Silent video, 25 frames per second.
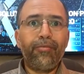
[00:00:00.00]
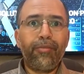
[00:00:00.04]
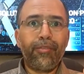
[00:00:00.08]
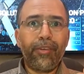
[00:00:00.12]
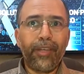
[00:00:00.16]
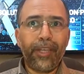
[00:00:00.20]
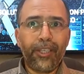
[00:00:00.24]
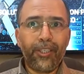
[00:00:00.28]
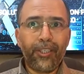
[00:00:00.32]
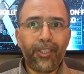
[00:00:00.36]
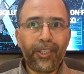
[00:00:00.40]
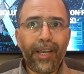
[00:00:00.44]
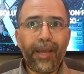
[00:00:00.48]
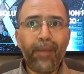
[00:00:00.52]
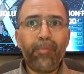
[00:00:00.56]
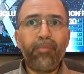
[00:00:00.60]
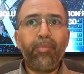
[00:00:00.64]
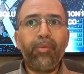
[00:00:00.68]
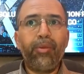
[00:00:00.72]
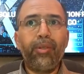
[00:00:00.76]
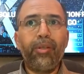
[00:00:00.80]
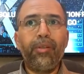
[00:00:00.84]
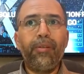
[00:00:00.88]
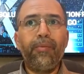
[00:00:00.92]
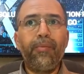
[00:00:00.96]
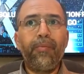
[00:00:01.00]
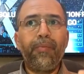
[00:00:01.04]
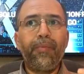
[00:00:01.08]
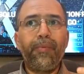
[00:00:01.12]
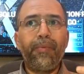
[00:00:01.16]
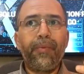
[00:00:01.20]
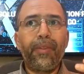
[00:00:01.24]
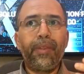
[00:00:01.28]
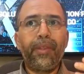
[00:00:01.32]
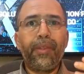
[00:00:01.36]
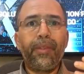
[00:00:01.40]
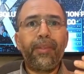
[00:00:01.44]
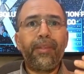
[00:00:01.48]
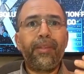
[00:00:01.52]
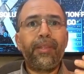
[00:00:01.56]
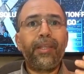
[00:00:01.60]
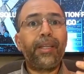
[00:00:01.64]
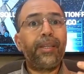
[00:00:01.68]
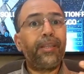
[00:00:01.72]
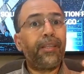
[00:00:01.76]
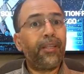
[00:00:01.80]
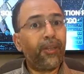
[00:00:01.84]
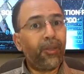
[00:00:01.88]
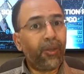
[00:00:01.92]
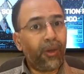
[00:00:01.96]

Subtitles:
for example, that the